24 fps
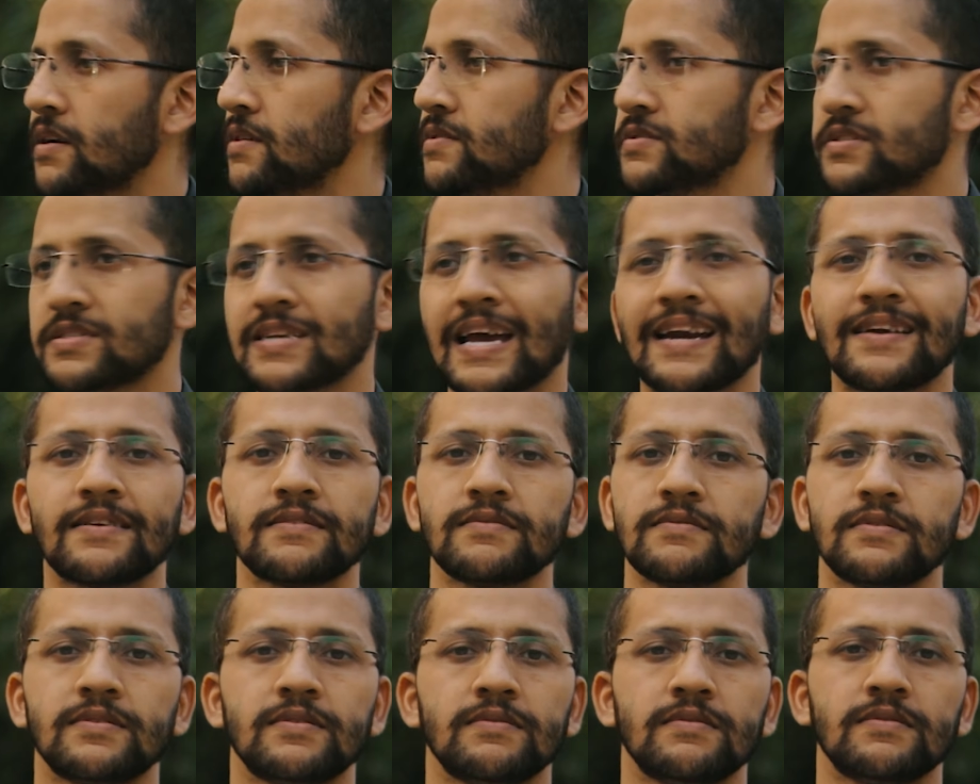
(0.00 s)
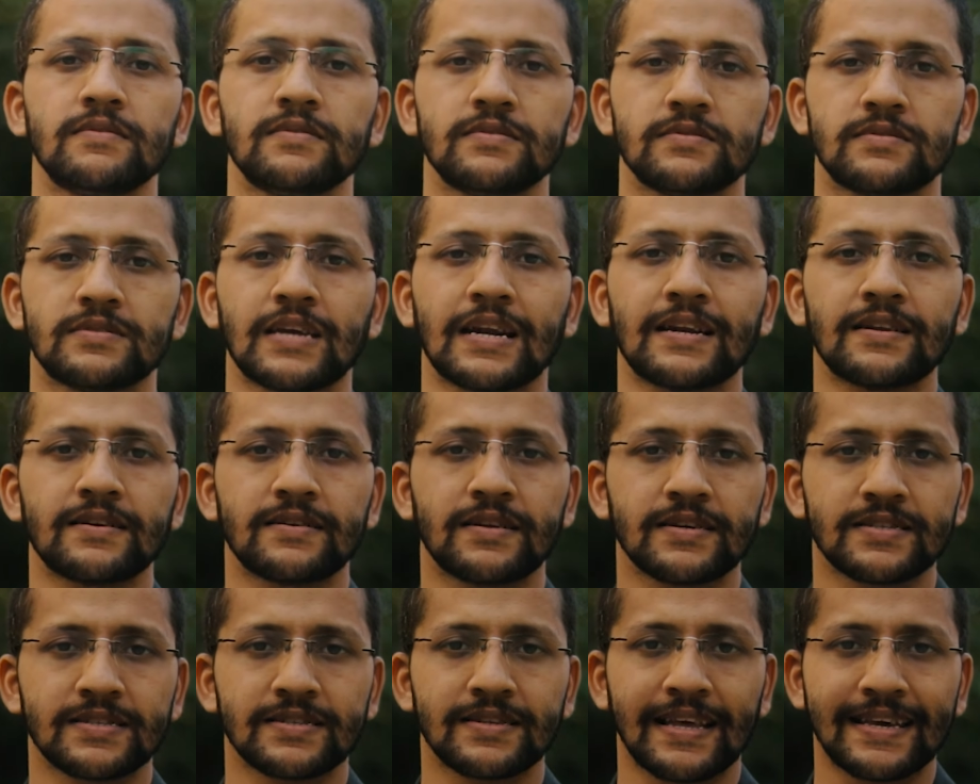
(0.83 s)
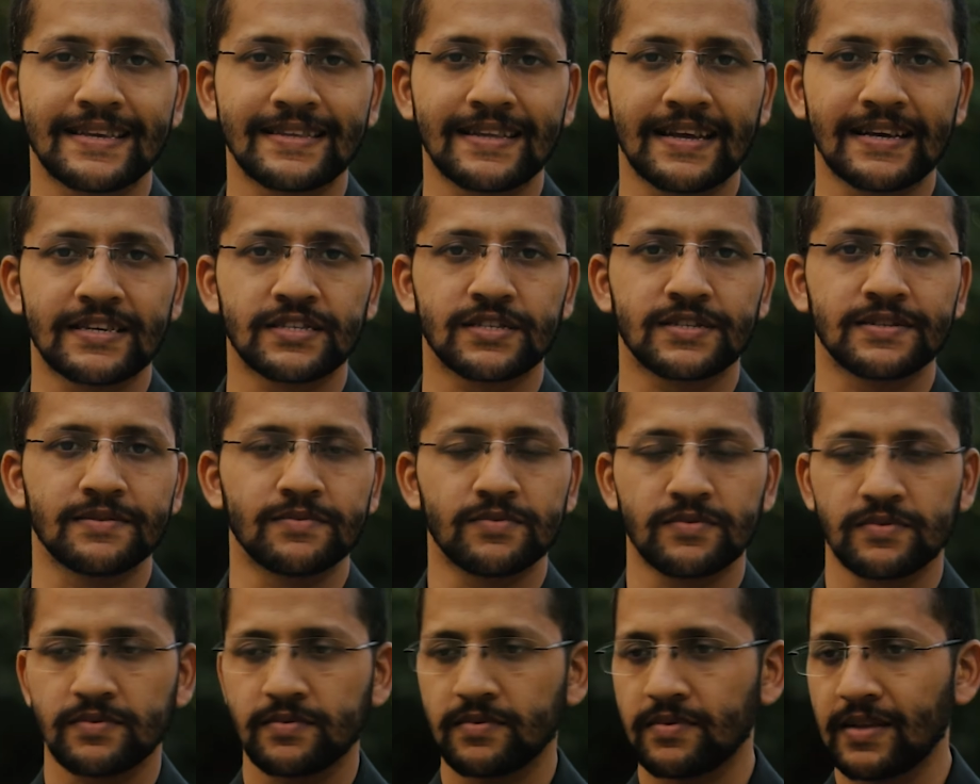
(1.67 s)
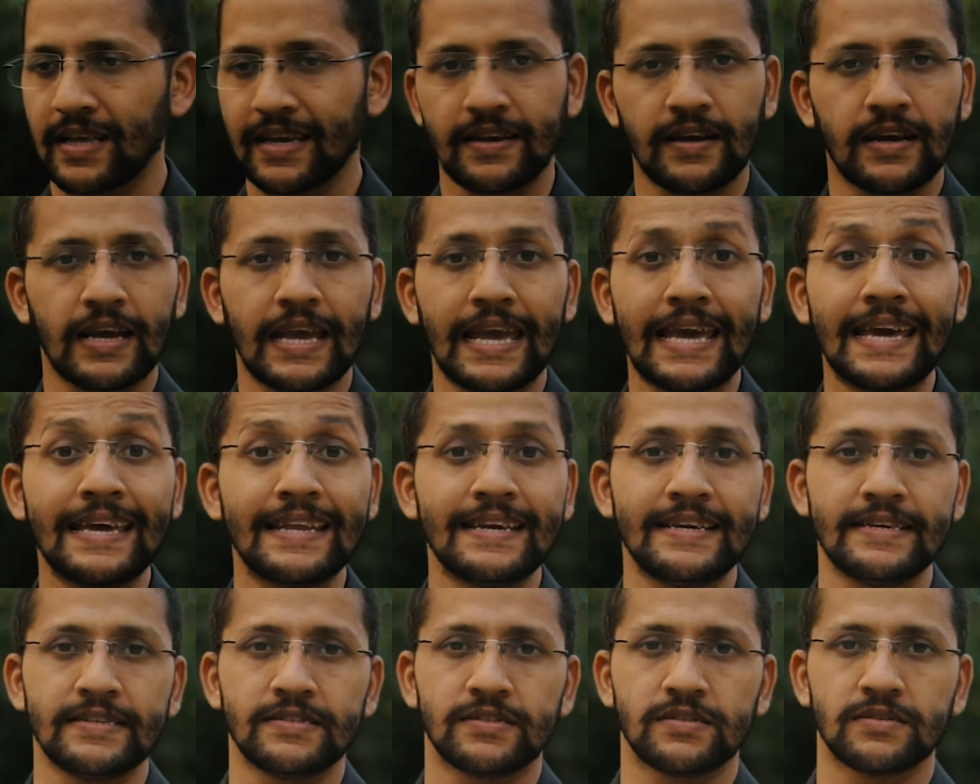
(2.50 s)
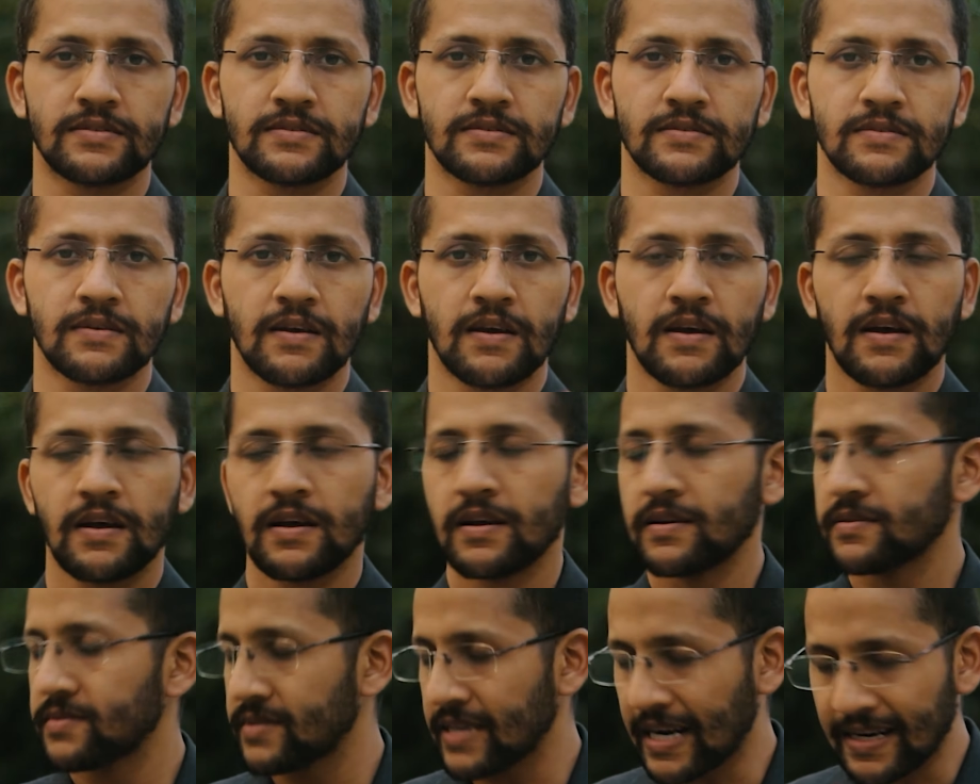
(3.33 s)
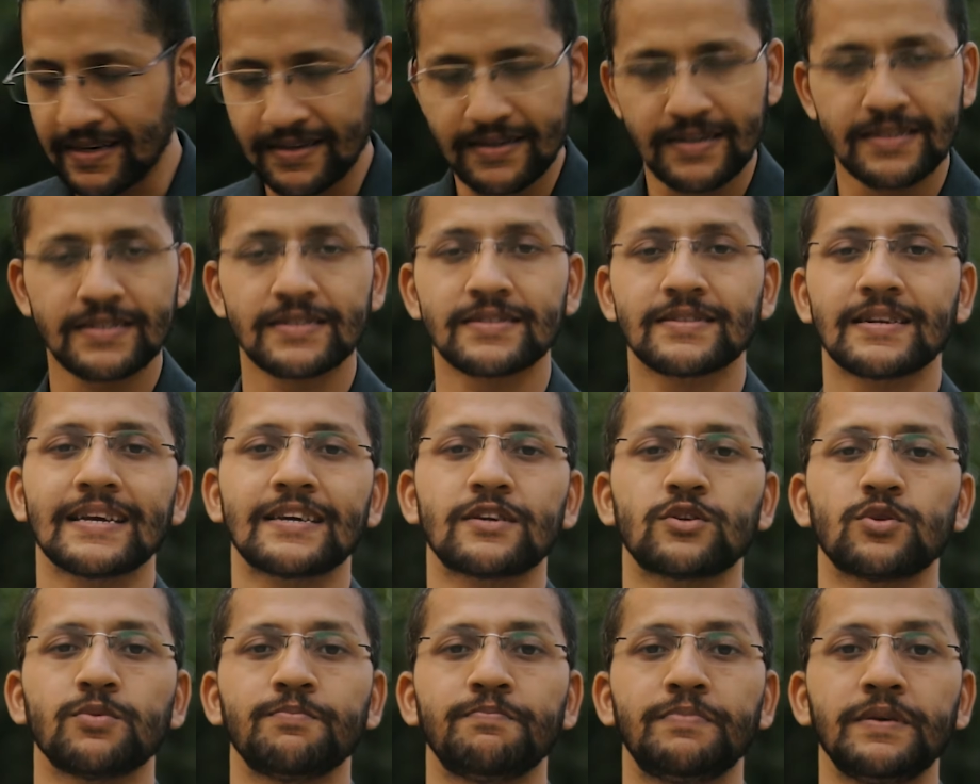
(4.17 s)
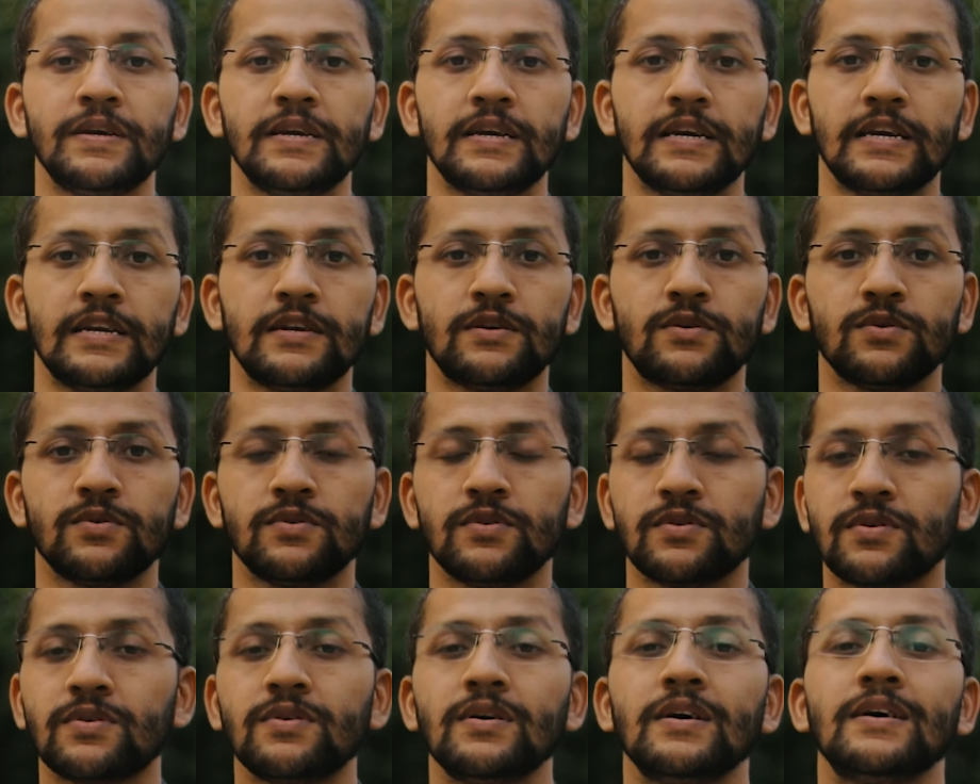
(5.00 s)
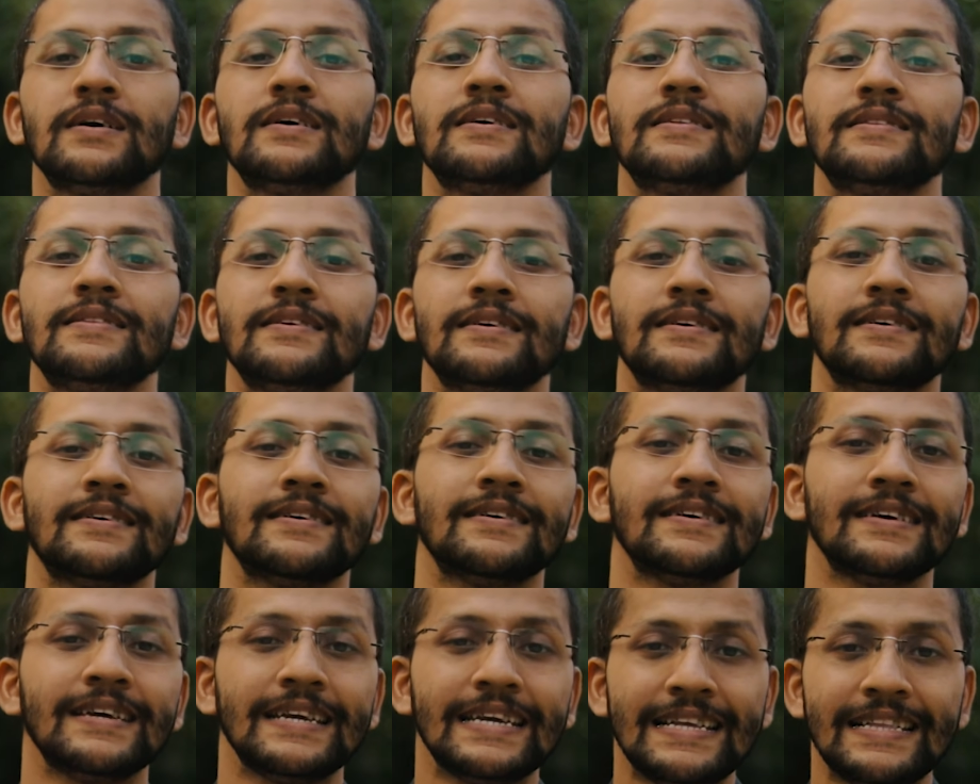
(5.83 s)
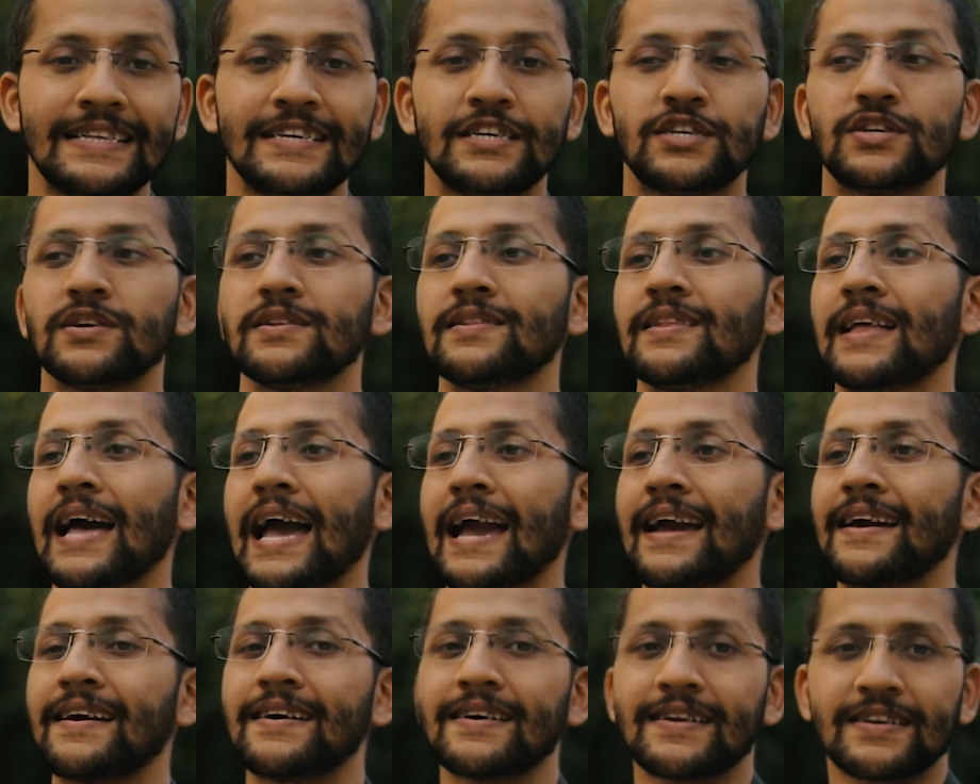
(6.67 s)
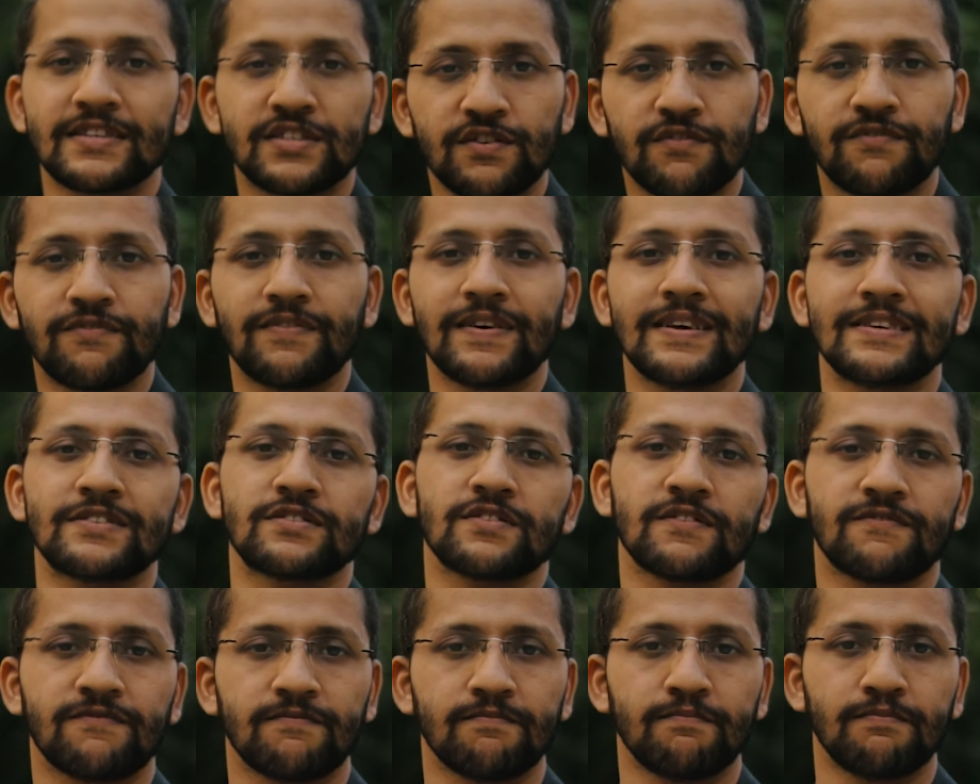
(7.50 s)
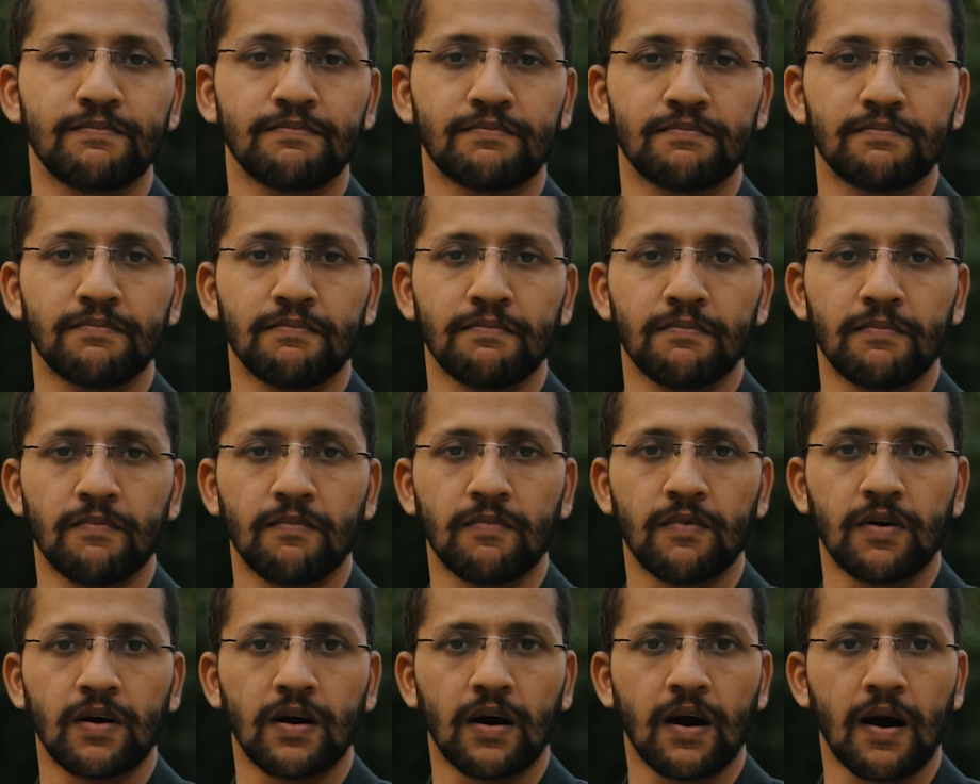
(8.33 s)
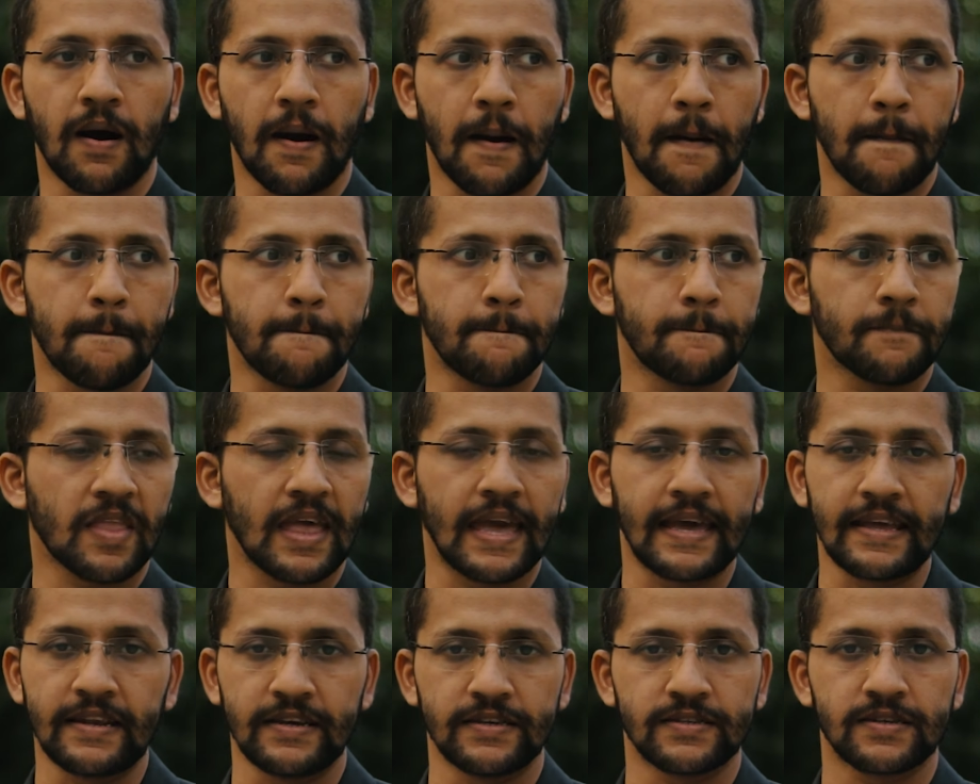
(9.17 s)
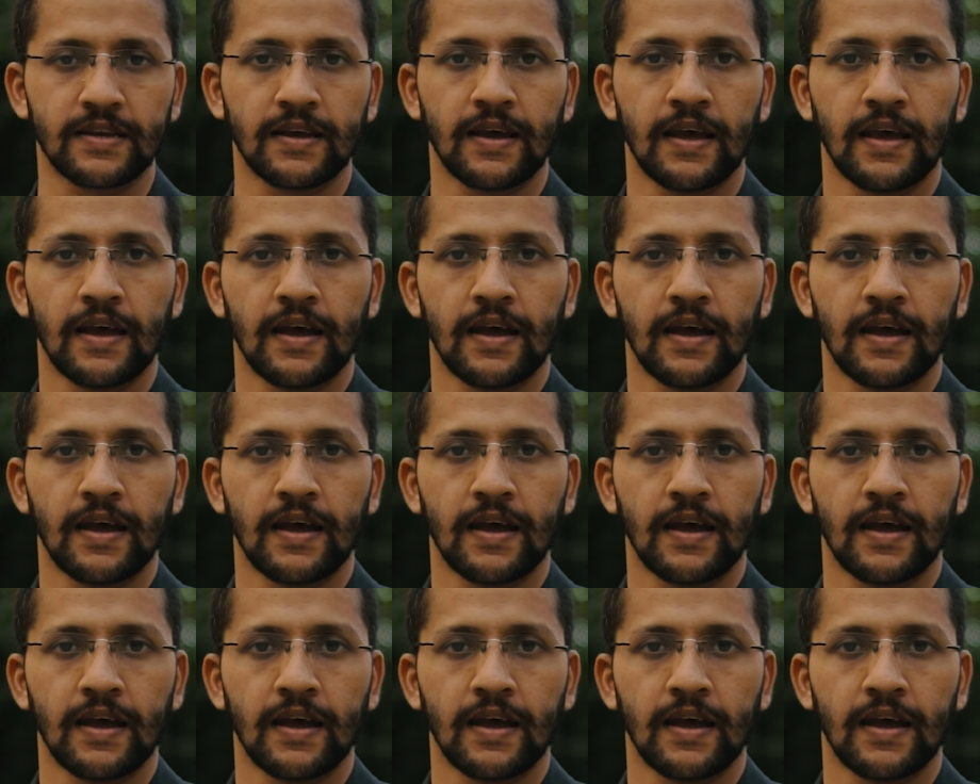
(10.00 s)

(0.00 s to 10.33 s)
Saturn doesn't like the extreme. Like Aries, Saturn doesn't like to be into the initial aggressive phase of Aries.